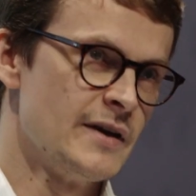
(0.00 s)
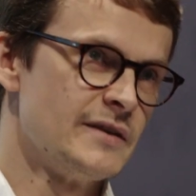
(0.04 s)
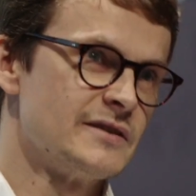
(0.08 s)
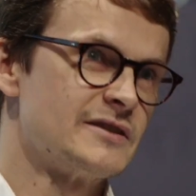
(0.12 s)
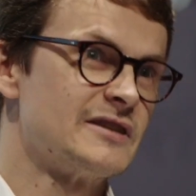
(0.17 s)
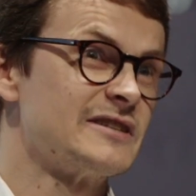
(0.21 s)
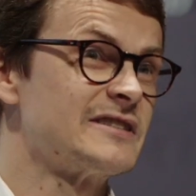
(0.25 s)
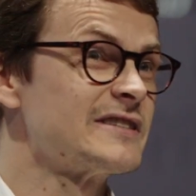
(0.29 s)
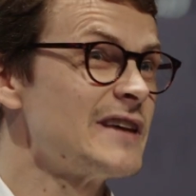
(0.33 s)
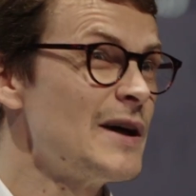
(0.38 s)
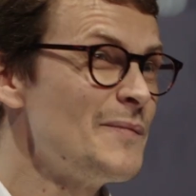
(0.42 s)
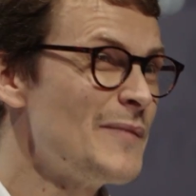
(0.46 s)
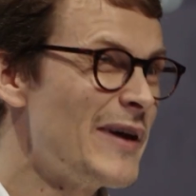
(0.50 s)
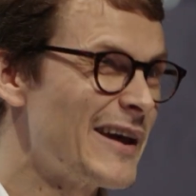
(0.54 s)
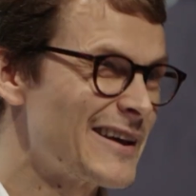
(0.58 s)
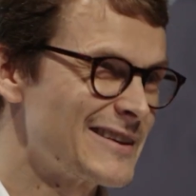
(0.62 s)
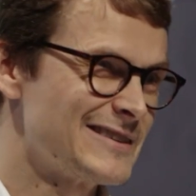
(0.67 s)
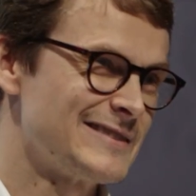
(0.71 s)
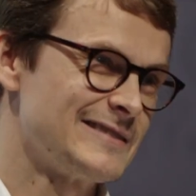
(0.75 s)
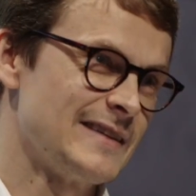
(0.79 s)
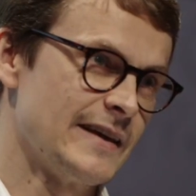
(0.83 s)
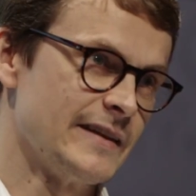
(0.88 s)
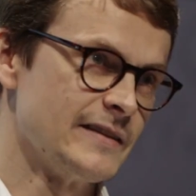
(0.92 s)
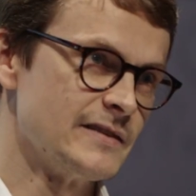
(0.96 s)
To some
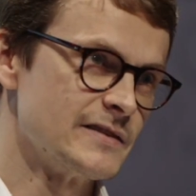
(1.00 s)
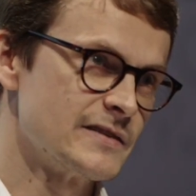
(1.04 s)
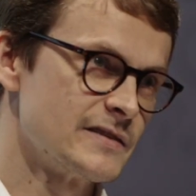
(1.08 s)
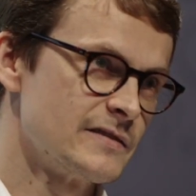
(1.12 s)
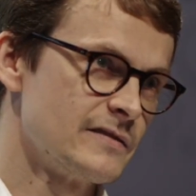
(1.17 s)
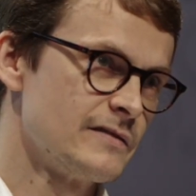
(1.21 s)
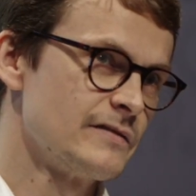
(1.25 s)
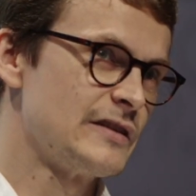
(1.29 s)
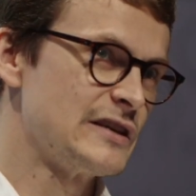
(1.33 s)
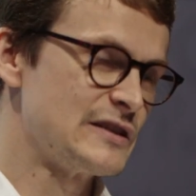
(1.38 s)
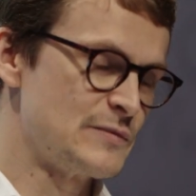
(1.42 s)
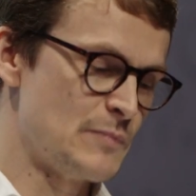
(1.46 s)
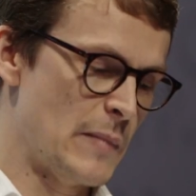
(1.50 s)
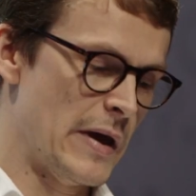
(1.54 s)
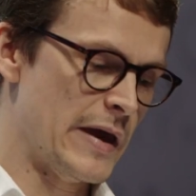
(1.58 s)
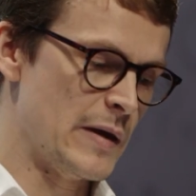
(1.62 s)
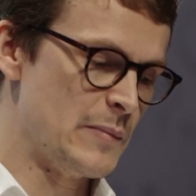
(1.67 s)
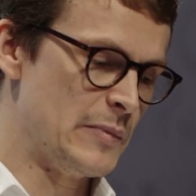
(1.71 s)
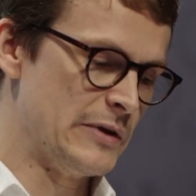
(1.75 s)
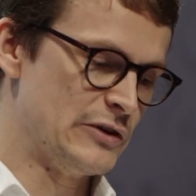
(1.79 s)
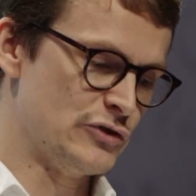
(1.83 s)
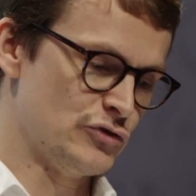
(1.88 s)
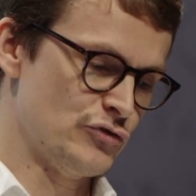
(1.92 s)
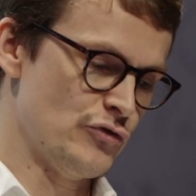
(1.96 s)
extent, this
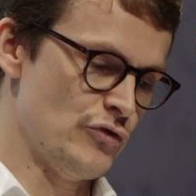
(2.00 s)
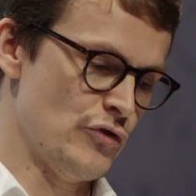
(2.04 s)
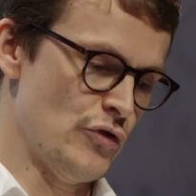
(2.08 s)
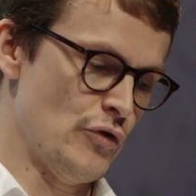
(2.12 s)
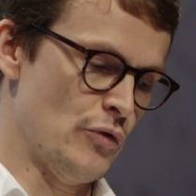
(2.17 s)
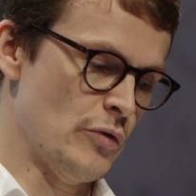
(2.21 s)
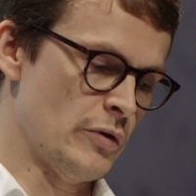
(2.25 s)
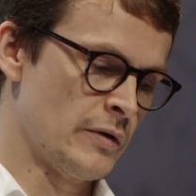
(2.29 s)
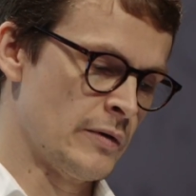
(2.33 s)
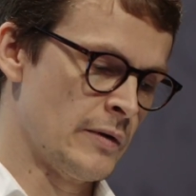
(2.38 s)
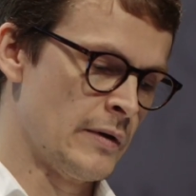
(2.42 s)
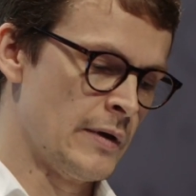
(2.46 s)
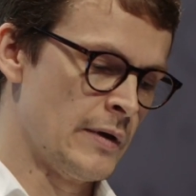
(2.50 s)
may be true,